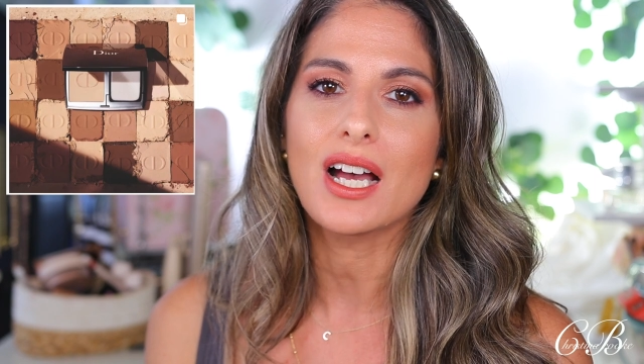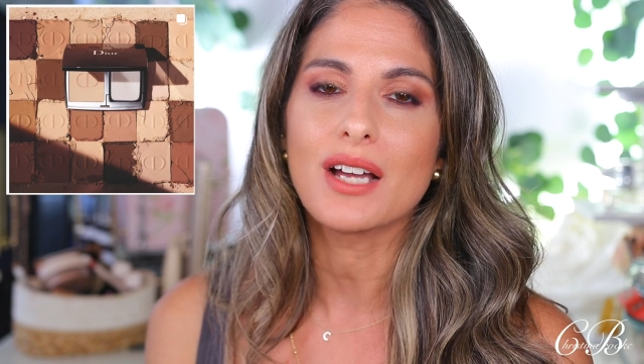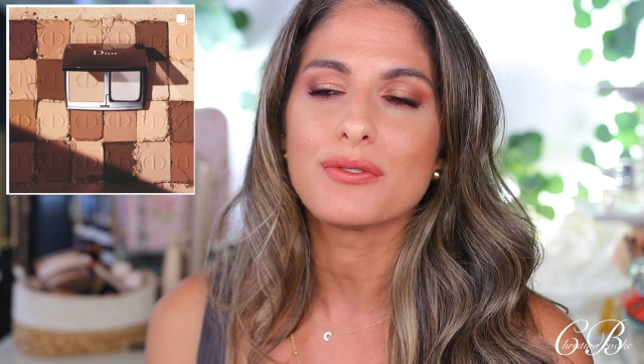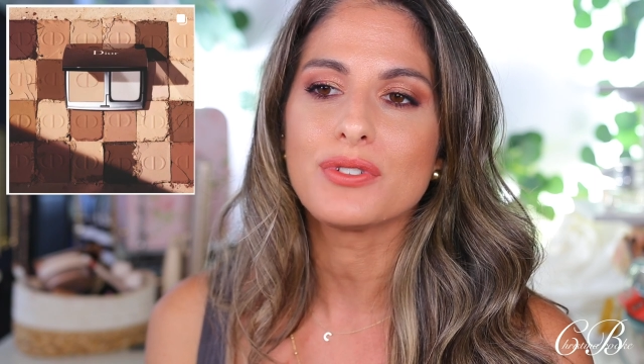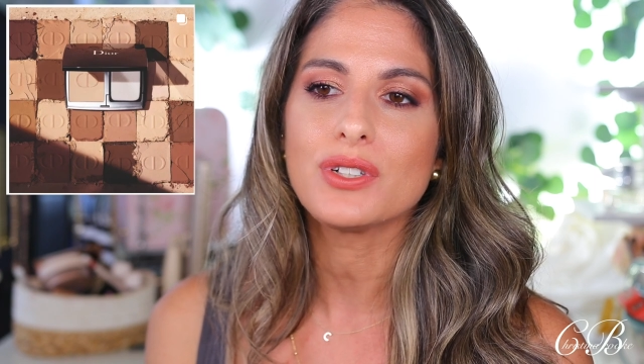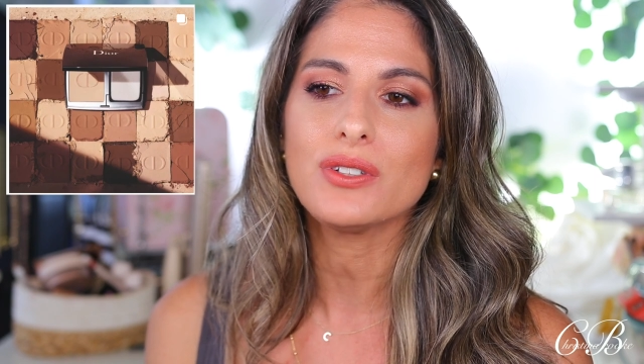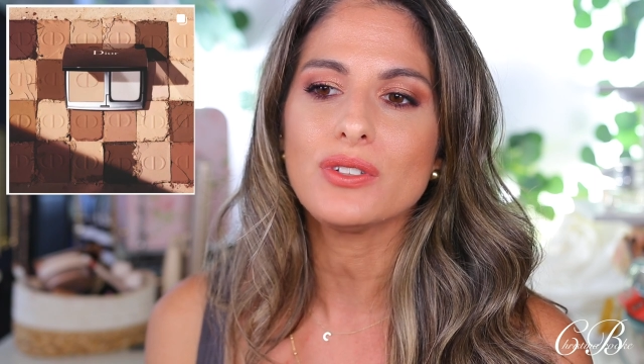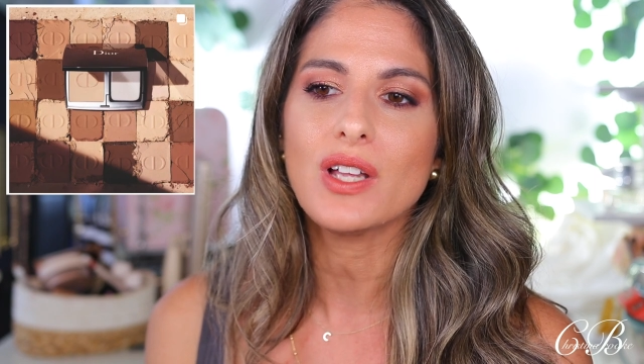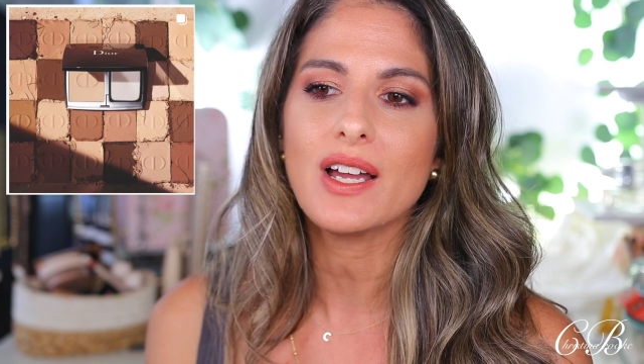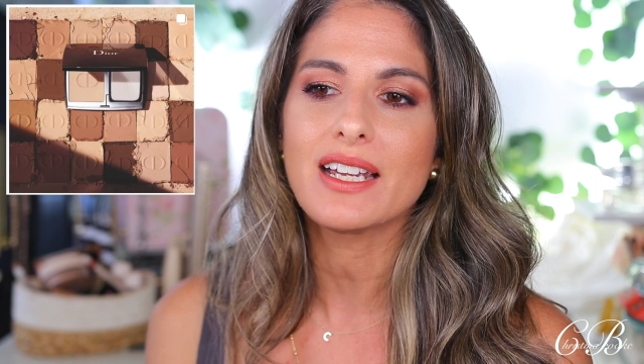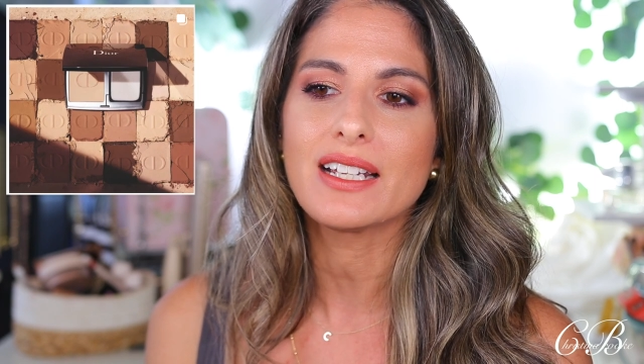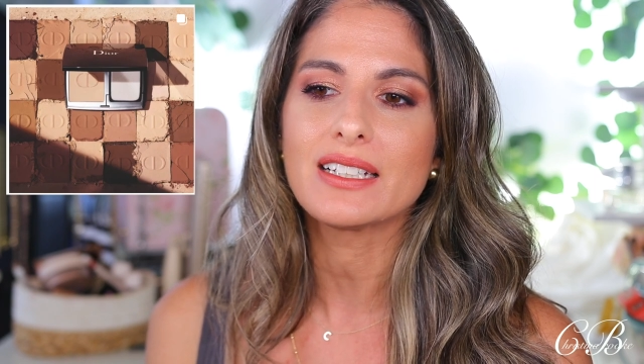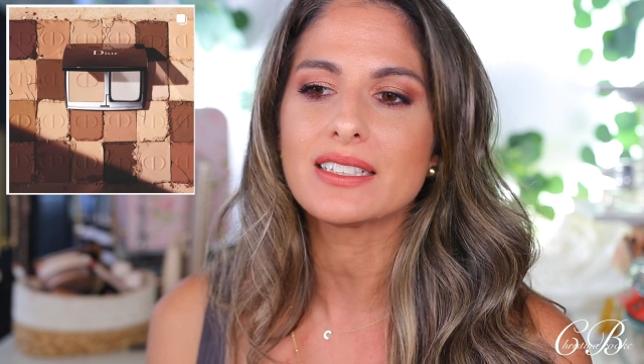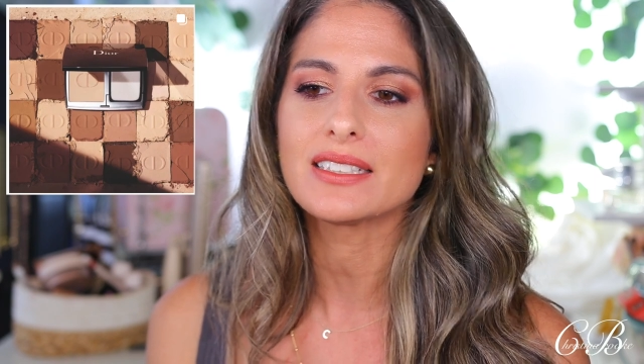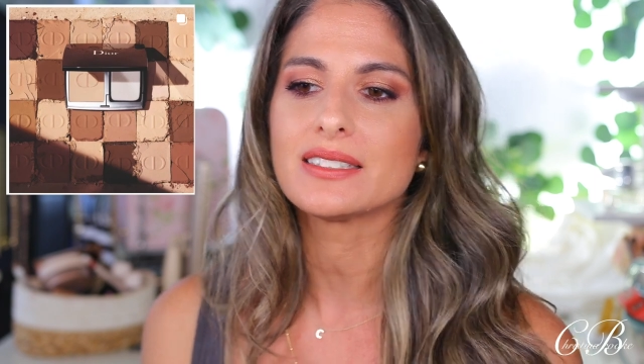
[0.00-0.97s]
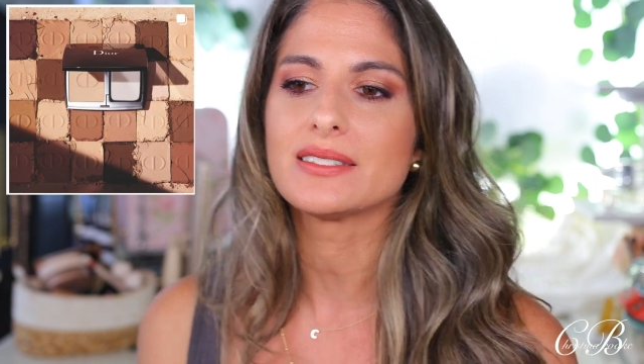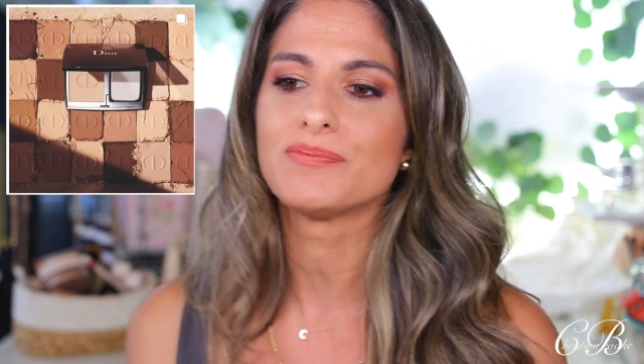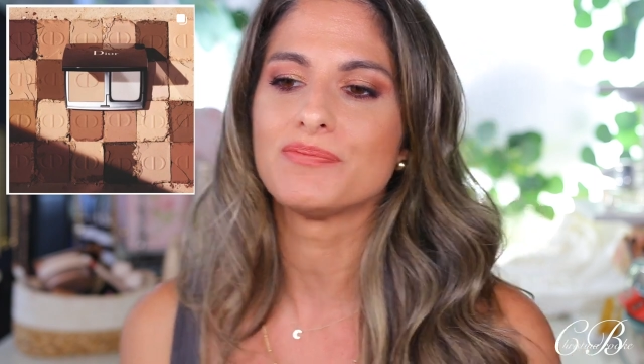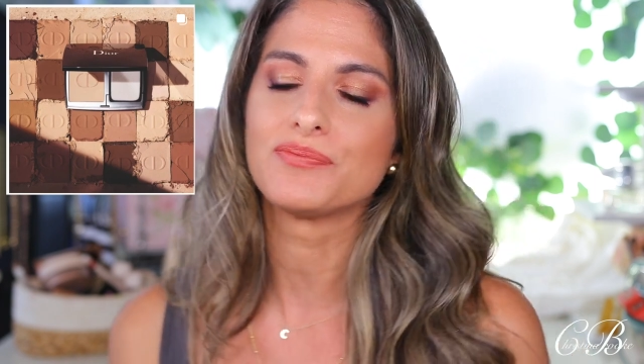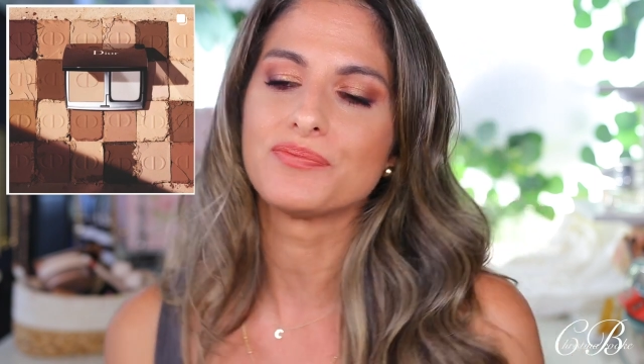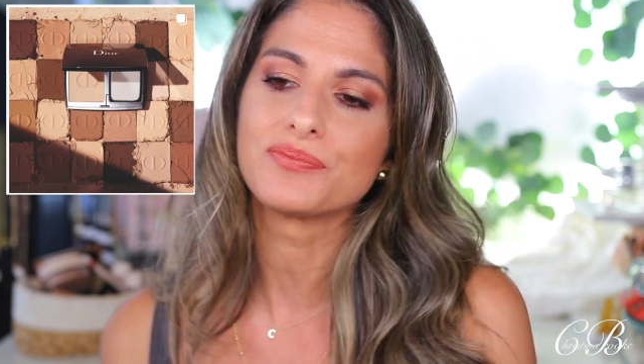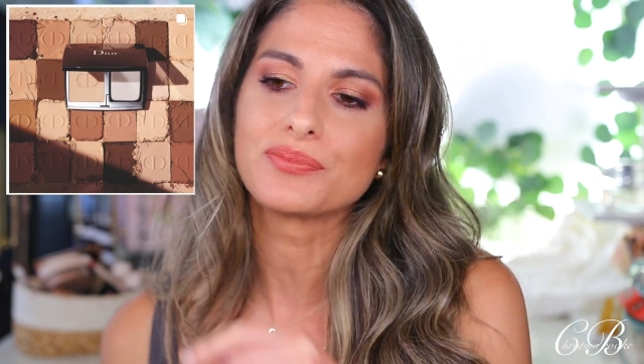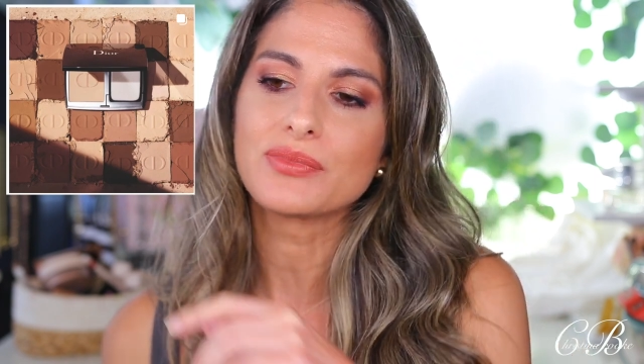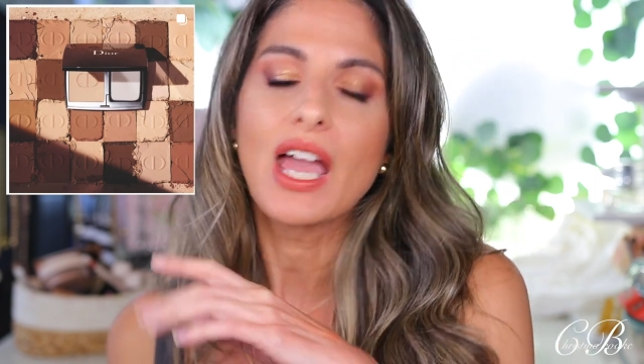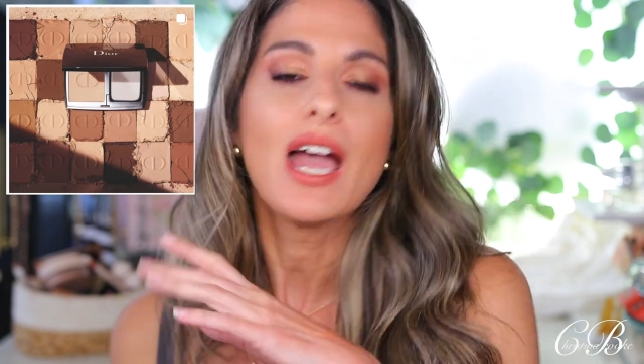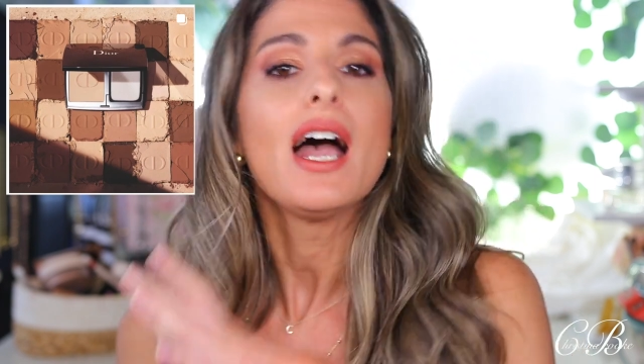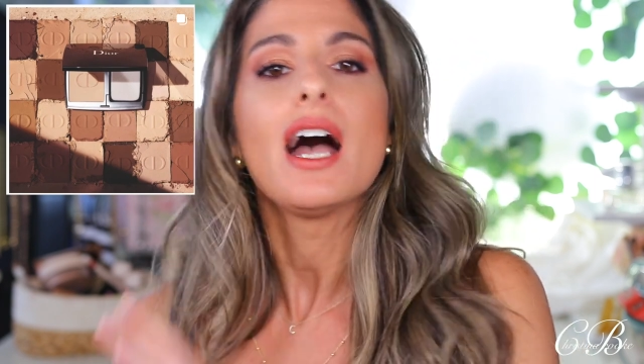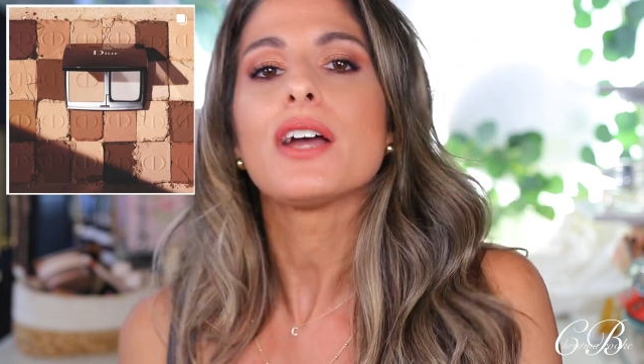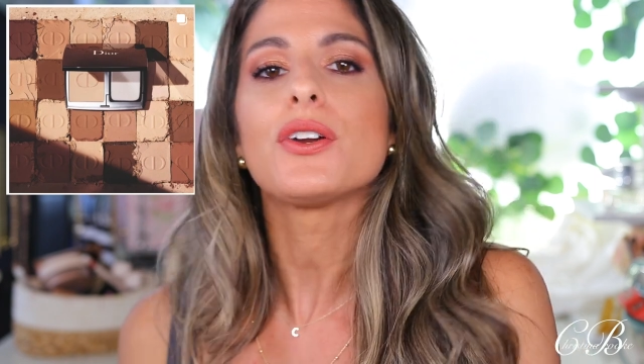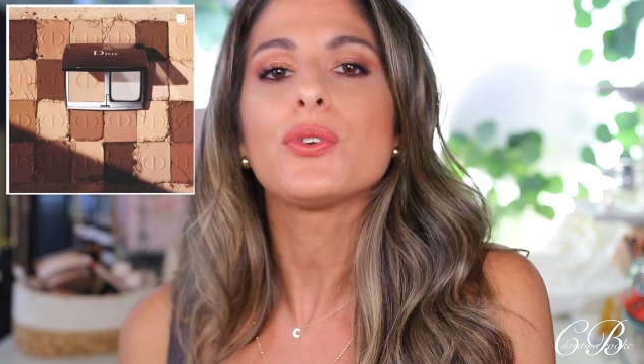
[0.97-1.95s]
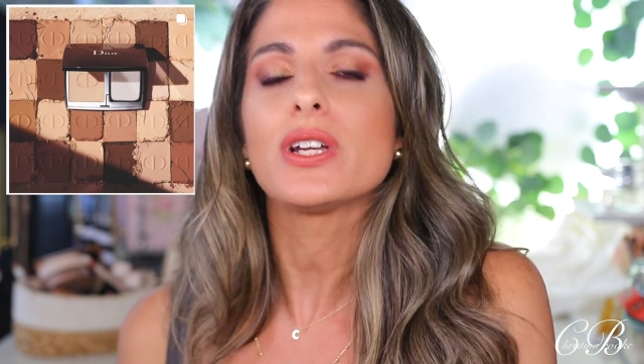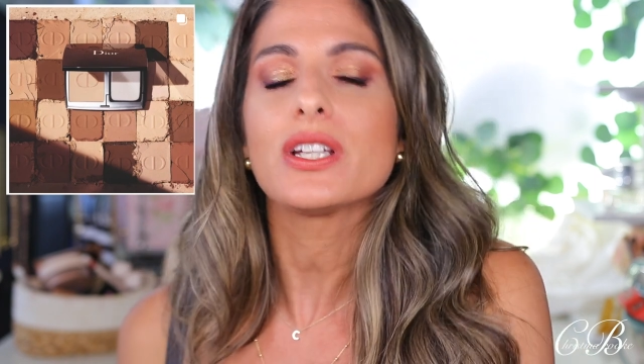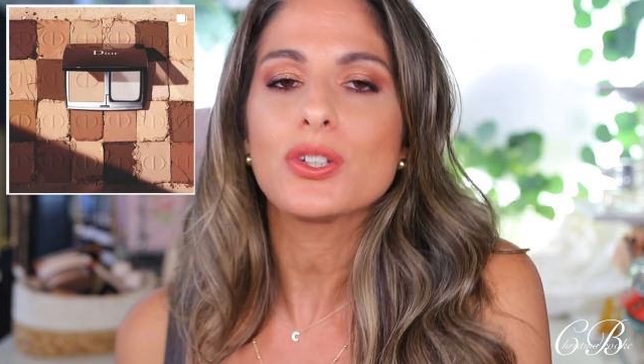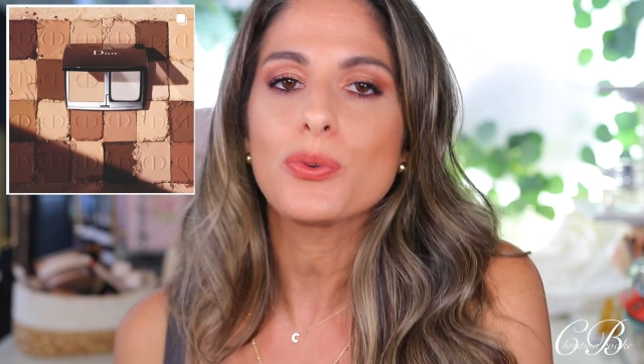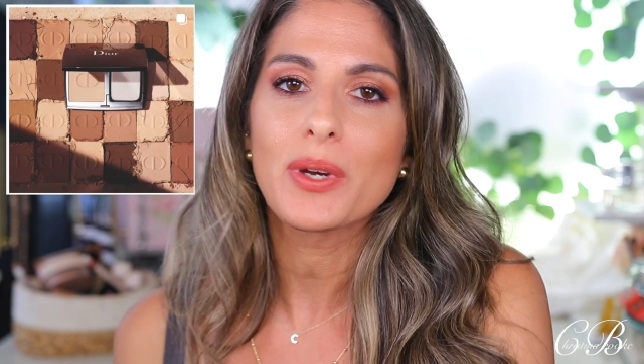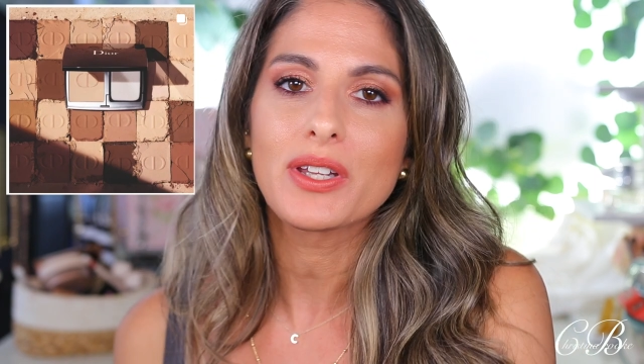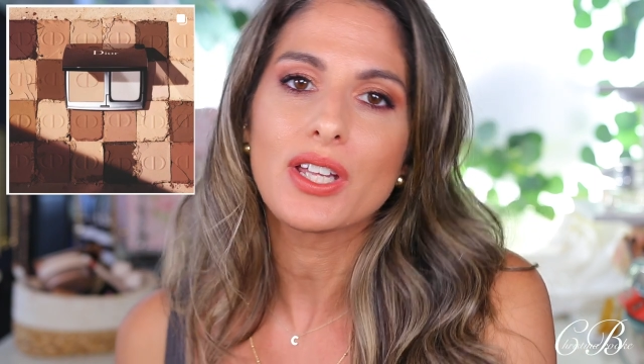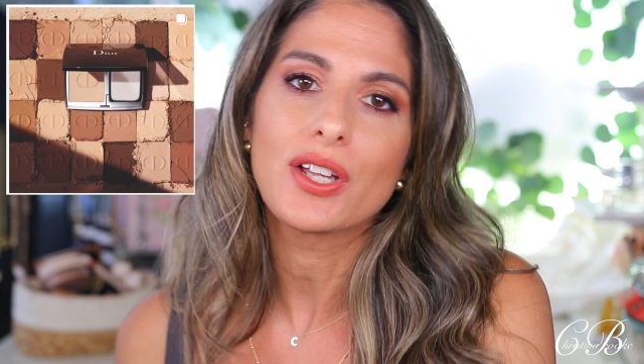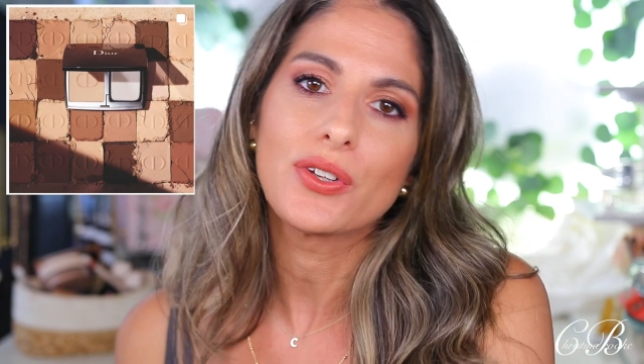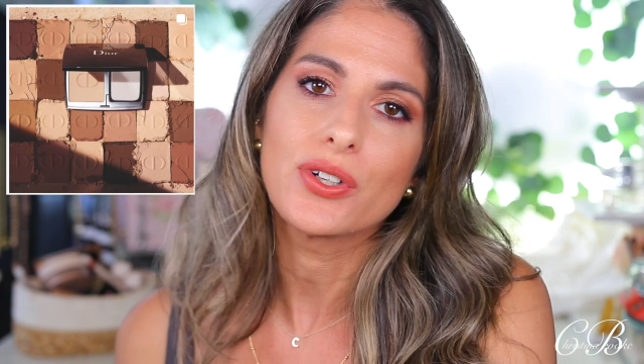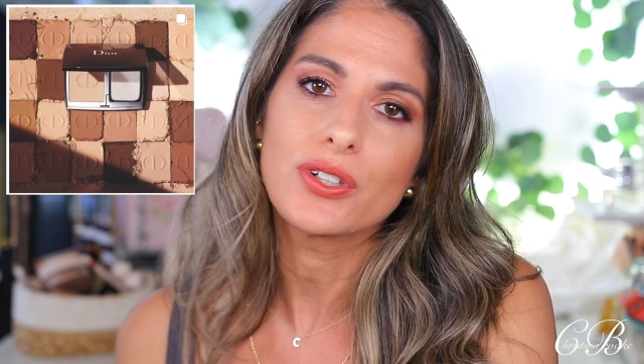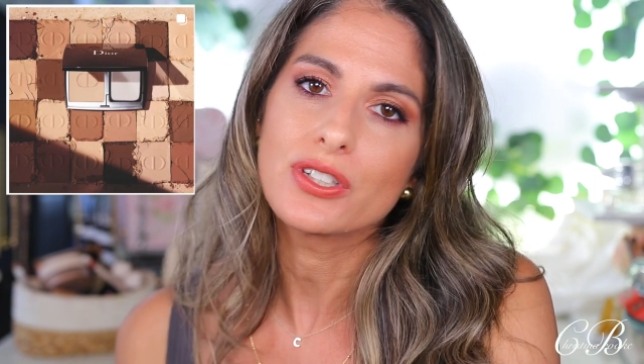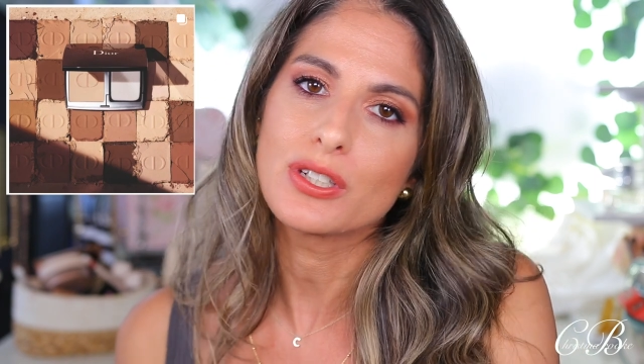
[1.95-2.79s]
I feel like I don't like the way they look.